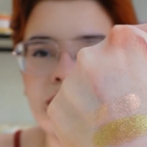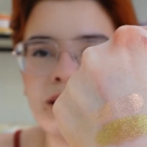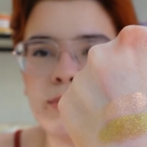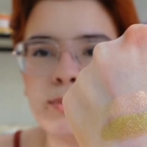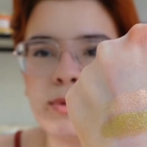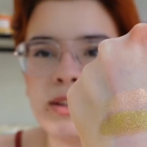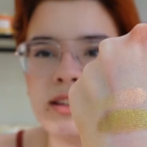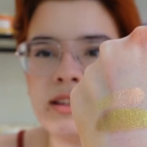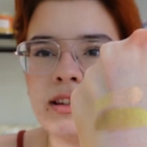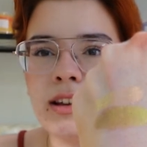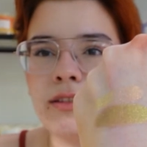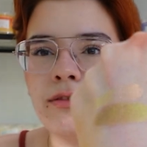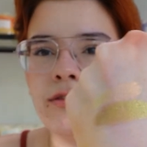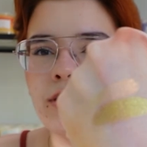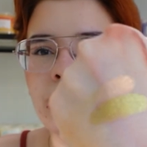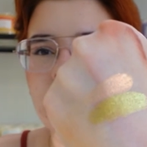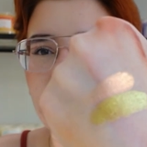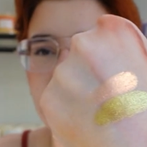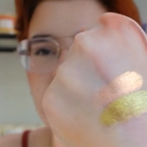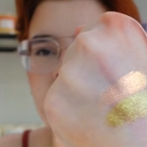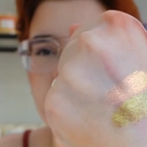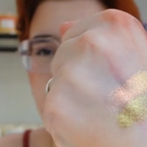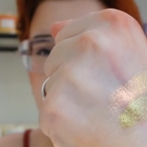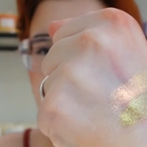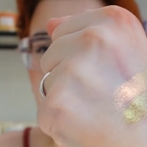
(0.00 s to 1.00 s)

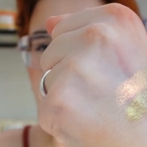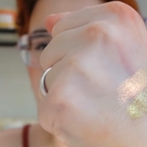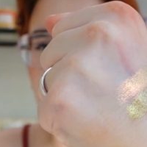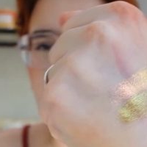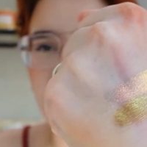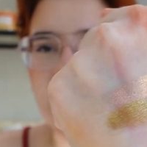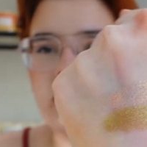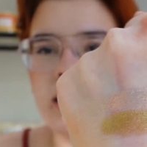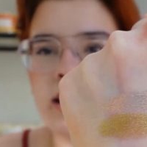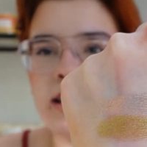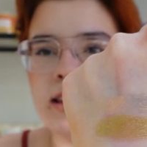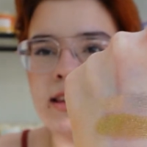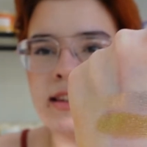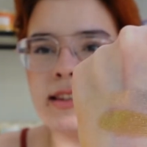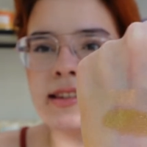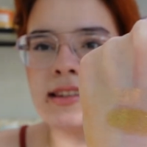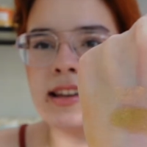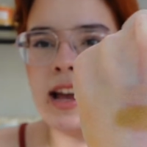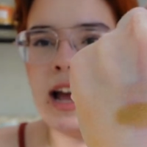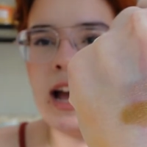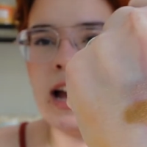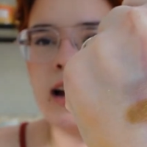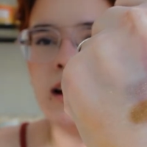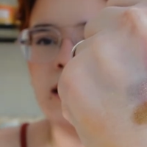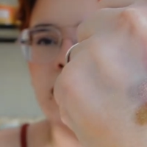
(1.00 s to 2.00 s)
specifically are
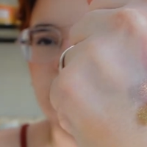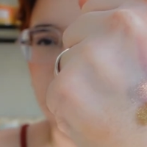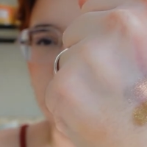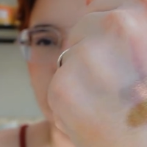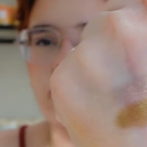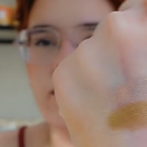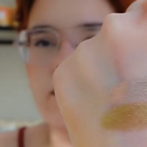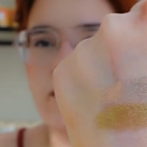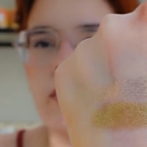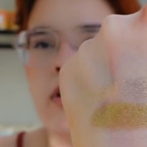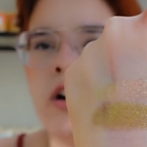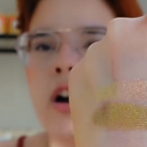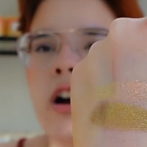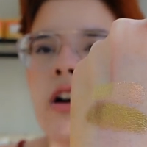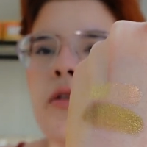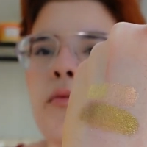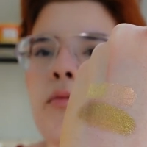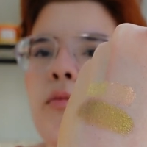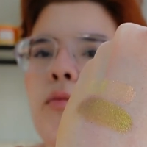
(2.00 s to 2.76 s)
exactly what I